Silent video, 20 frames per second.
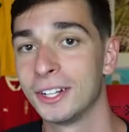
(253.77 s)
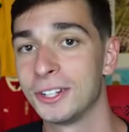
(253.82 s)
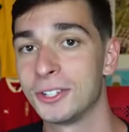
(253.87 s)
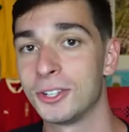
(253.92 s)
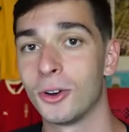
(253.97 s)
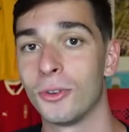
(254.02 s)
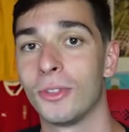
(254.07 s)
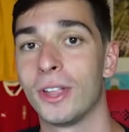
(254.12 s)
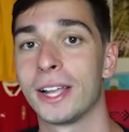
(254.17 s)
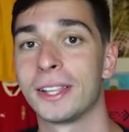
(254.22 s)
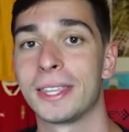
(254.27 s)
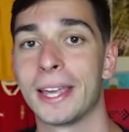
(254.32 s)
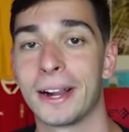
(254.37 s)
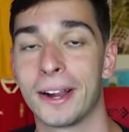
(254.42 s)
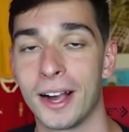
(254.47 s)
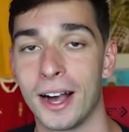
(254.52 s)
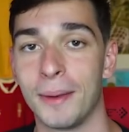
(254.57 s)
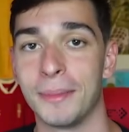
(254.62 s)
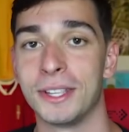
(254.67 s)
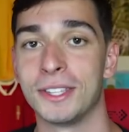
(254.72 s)
don't like that
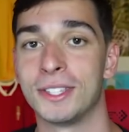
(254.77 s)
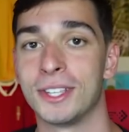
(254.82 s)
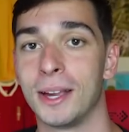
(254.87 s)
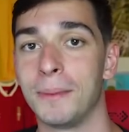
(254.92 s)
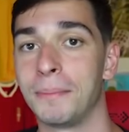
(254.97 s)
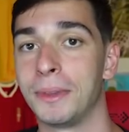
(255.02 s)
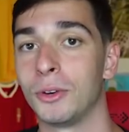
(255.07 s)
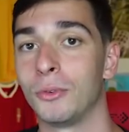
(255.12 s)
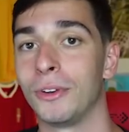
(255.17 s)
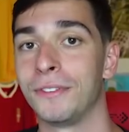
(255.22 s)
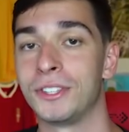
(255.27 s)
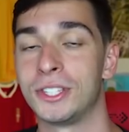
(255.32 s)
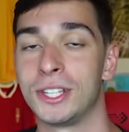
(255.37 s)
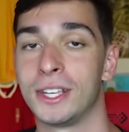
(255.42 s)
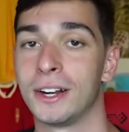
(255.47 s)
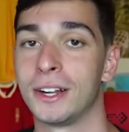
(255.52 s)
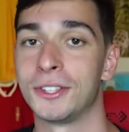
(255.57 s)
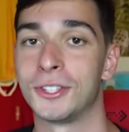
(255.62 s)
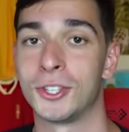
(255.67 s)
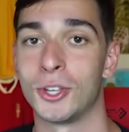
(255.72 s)
common template we've
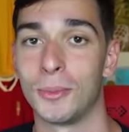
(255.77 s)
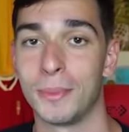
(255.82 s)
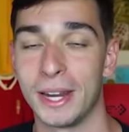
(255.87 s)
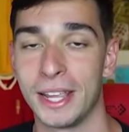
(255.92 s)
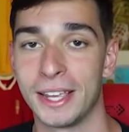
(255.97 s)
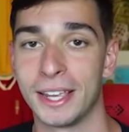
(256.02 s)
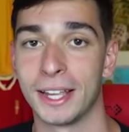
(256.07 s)
seen on so many